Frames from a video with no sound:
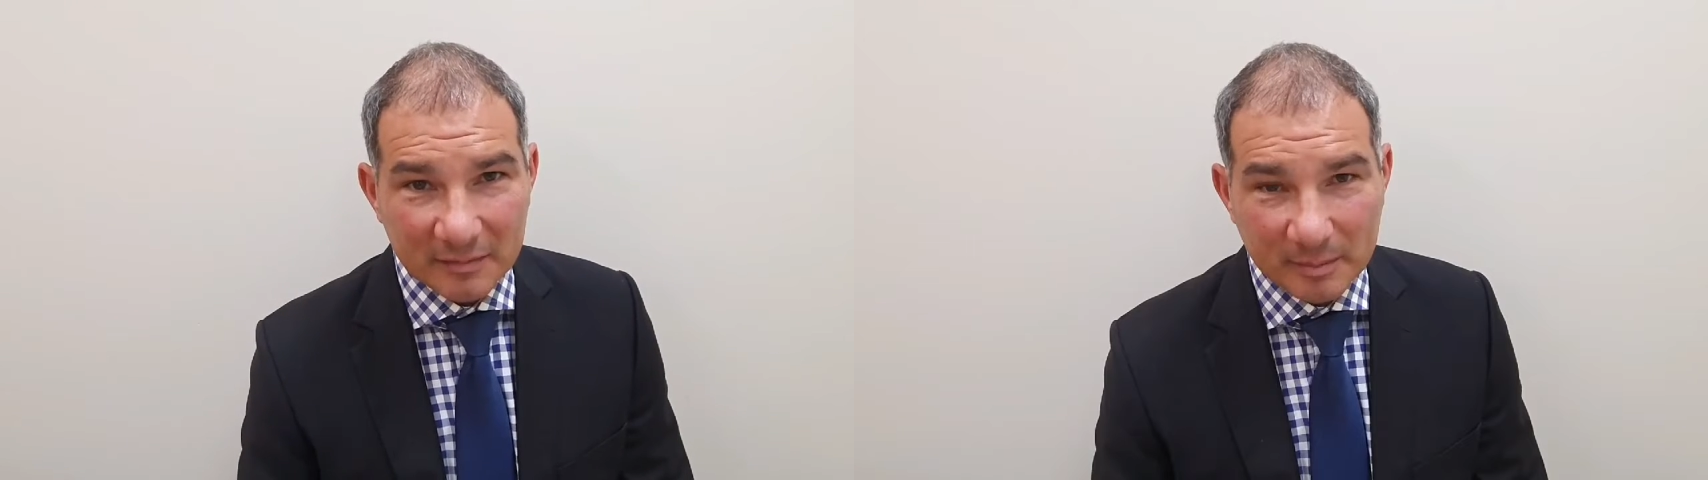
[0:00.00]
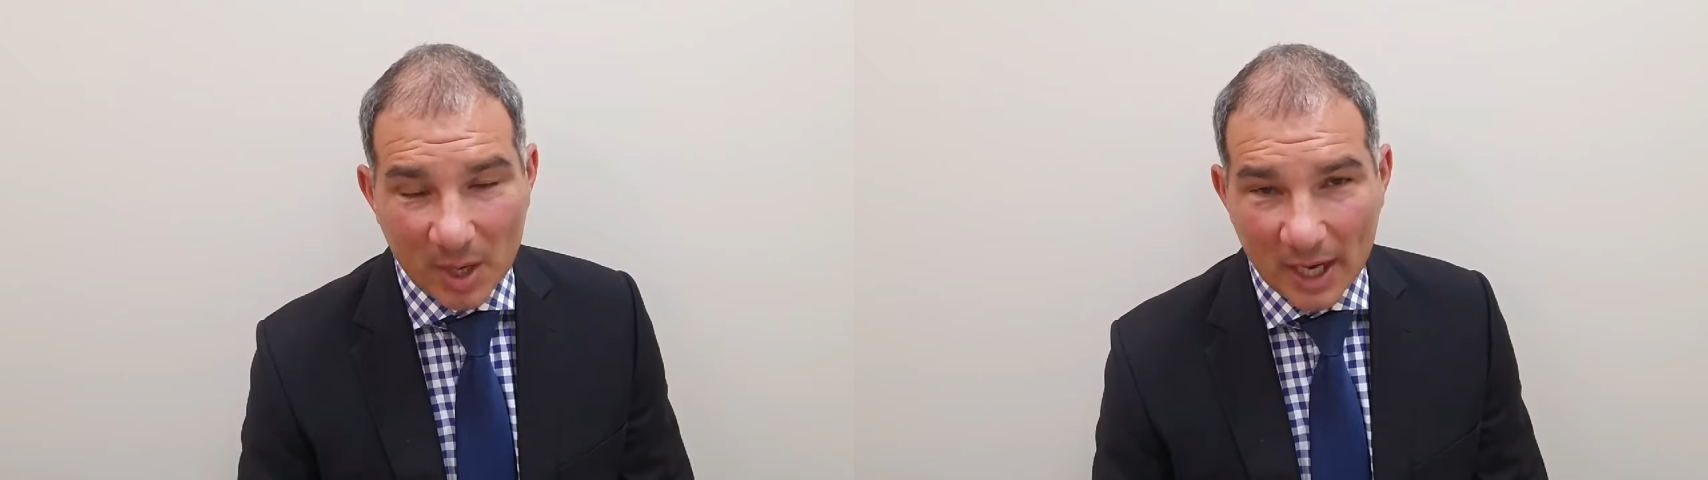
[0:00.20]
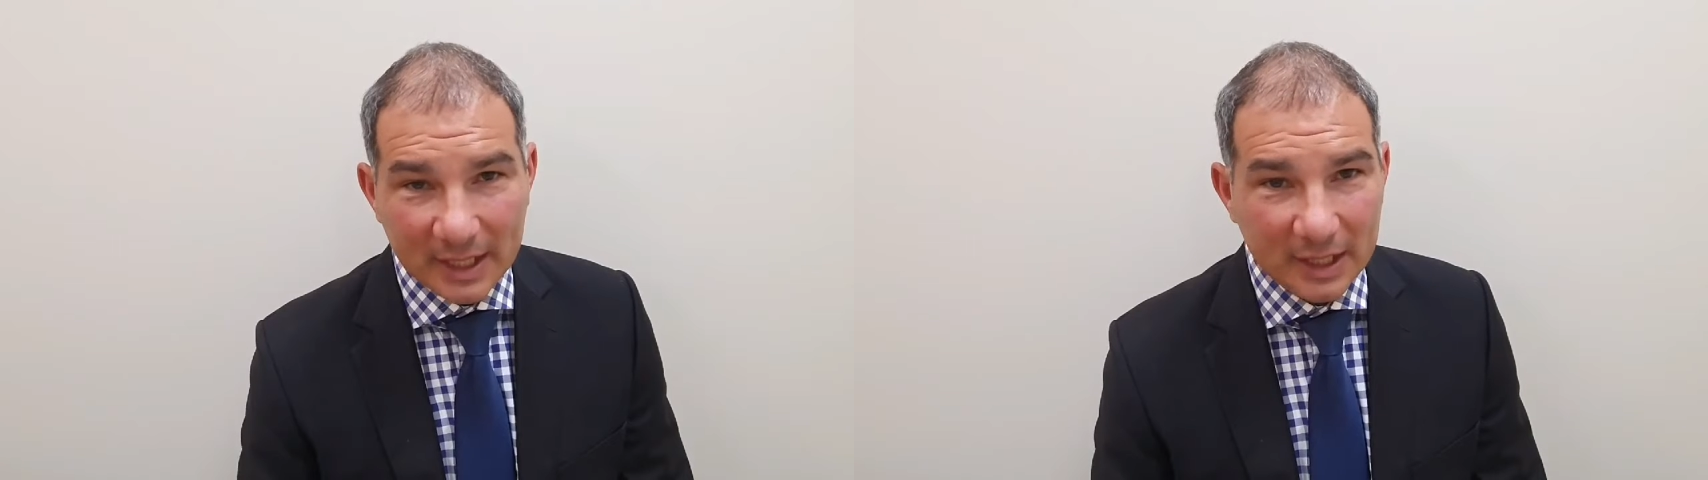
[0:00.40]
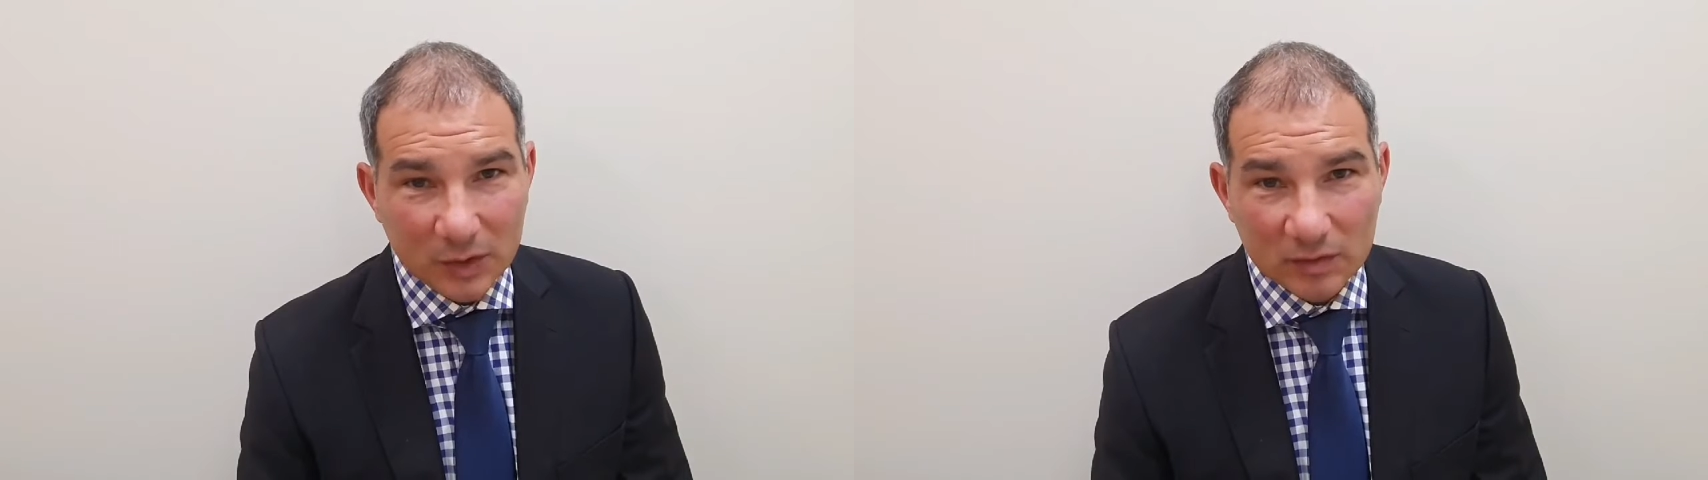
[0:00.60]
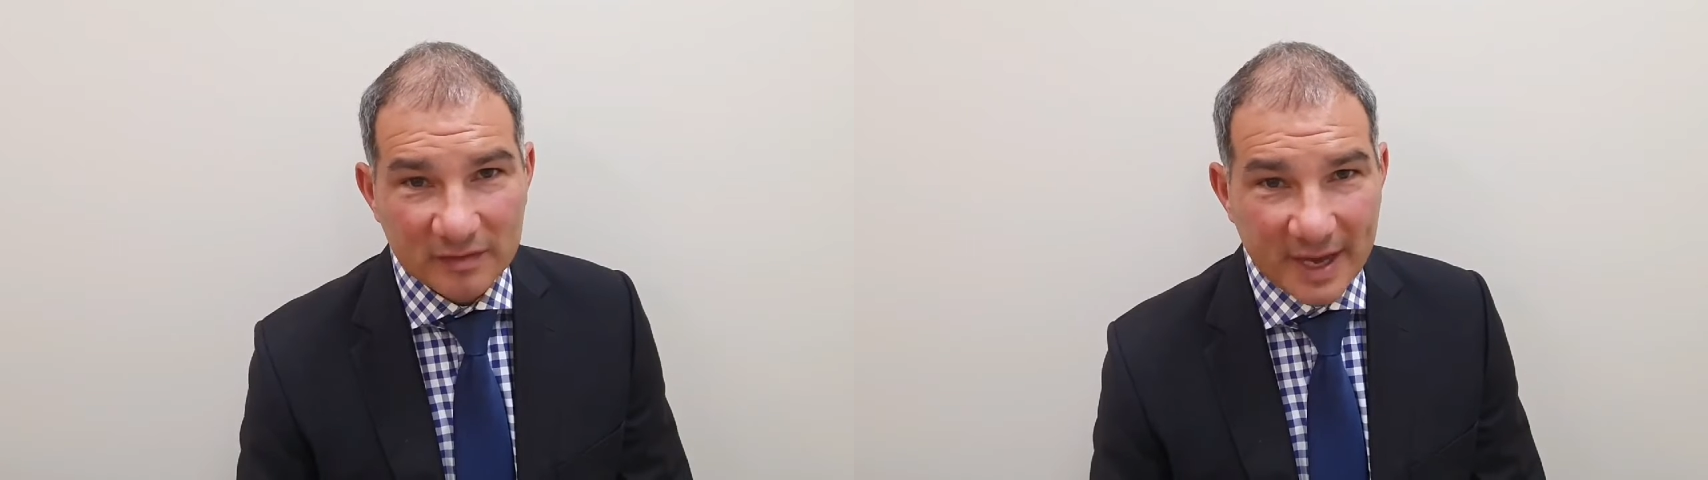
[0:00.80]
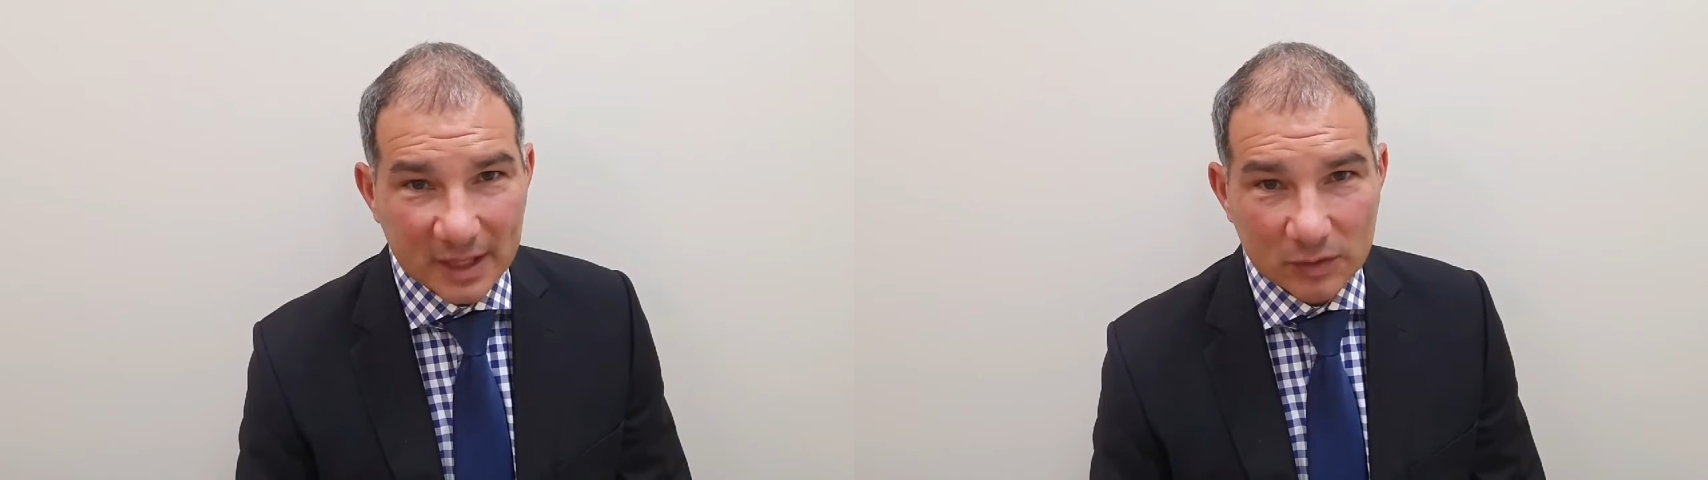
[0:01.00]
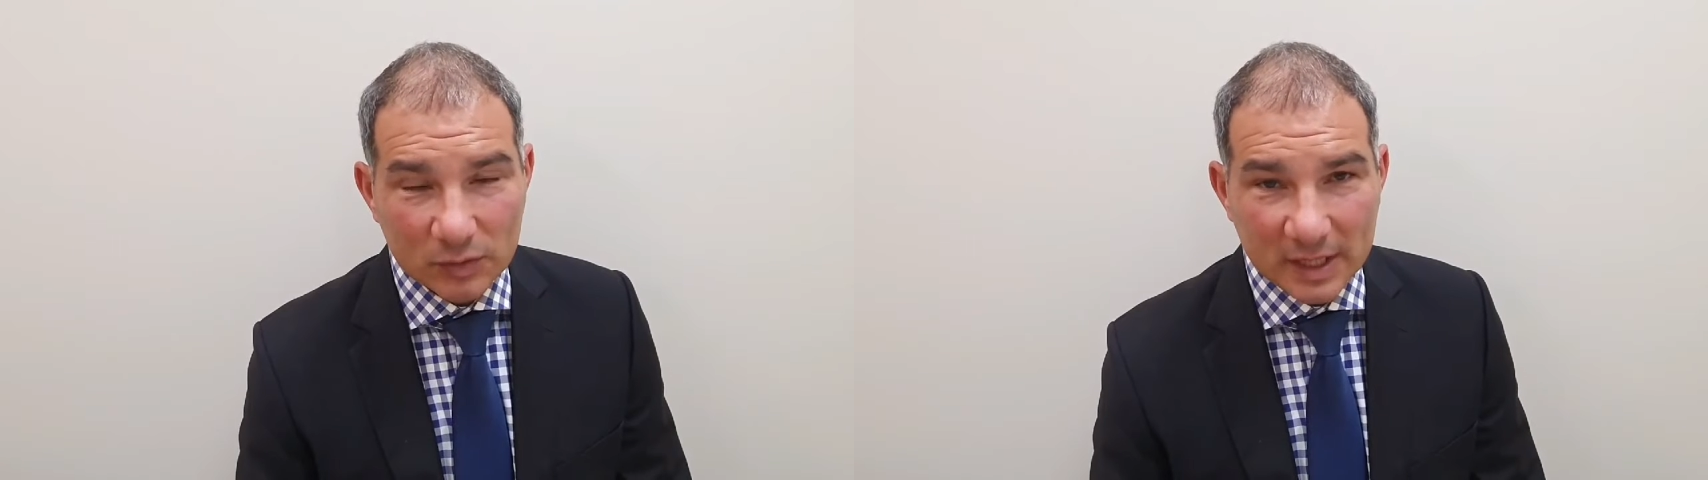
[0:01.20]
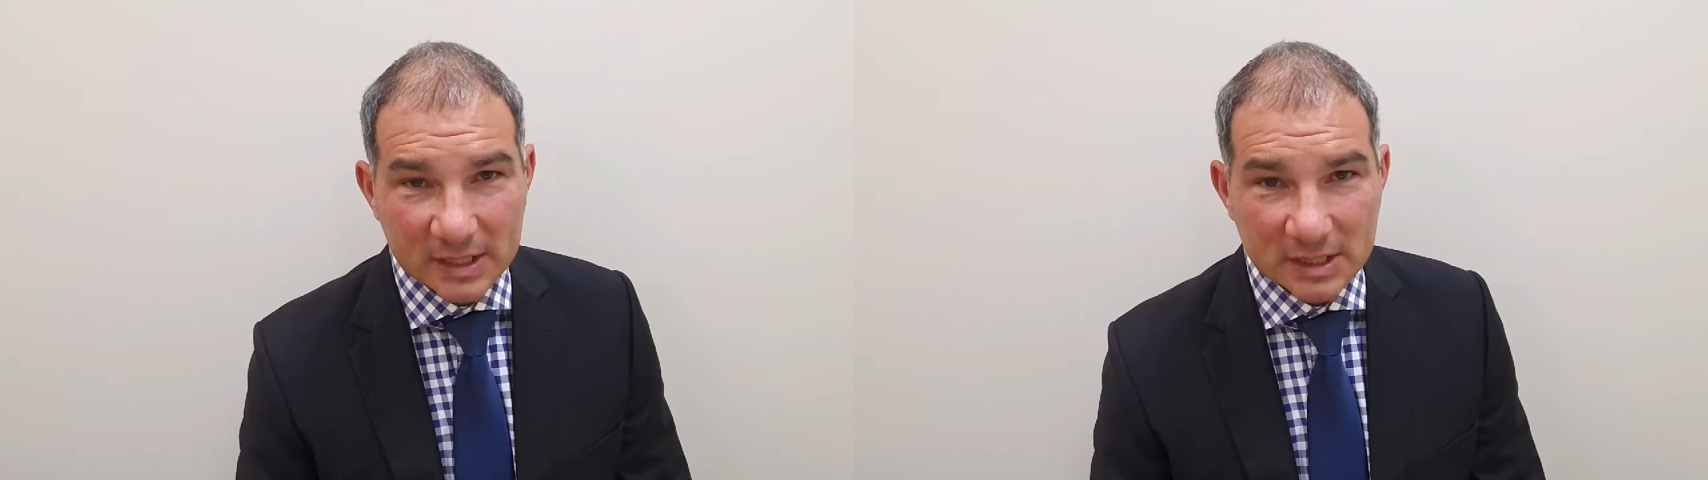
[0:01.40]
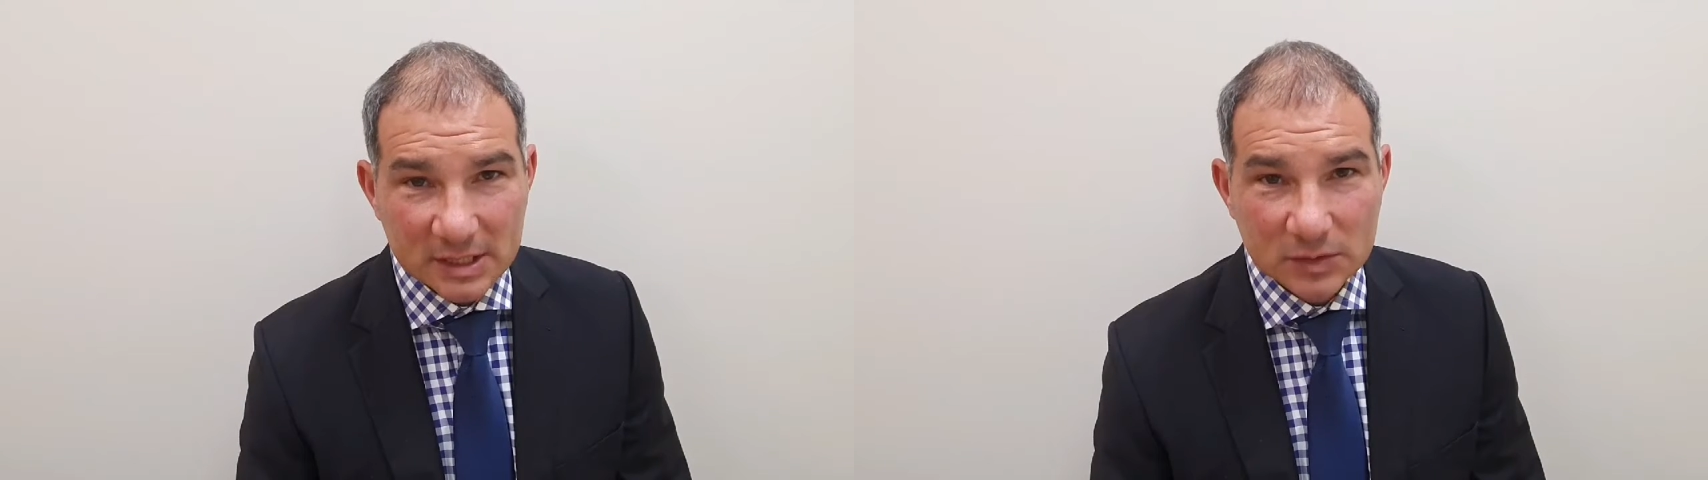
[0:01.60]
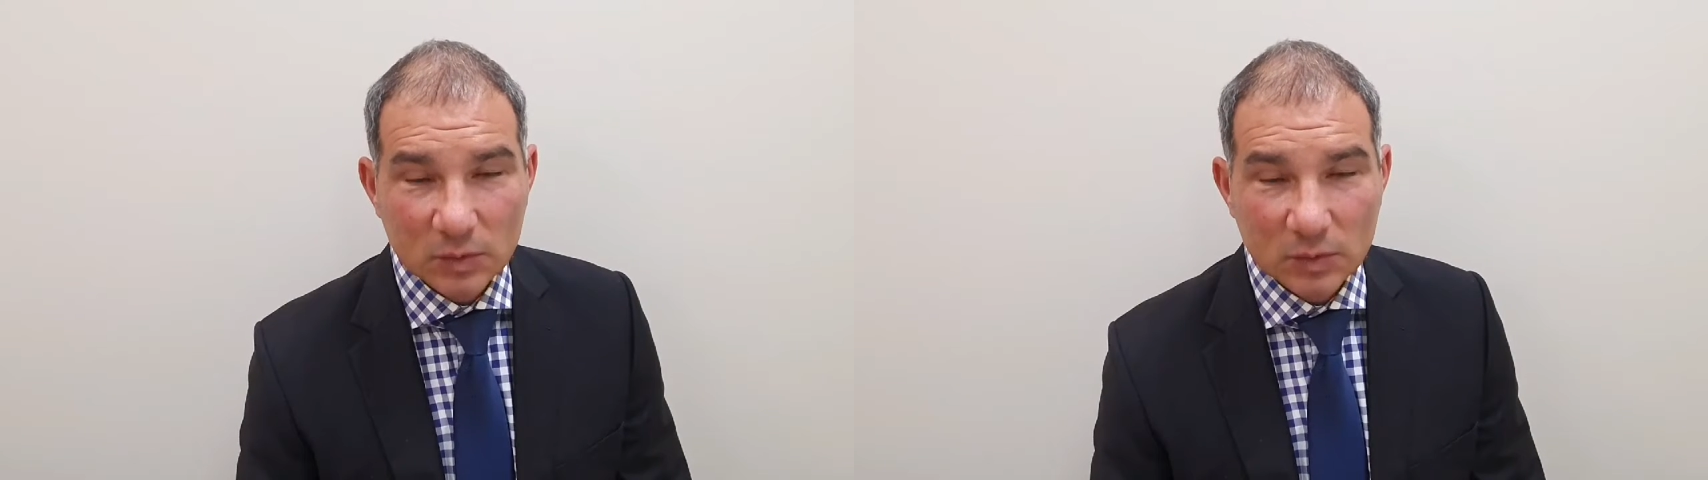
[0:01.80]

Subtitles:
binding or valid reason as to